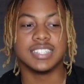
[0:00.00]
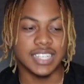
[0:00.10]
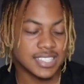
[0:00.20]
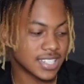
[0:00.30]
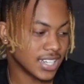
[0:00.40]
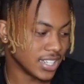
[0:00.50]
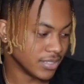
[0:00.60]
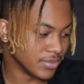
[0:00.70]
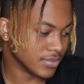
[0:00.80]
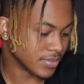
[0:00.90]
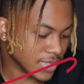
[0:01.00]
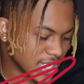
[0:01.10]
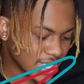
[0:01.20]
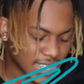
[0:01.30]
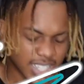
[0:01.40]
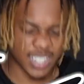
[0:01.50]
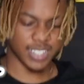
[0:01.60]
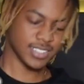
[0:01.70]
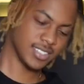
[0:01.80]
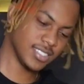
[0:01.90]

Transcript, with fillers: next time. Like kinda.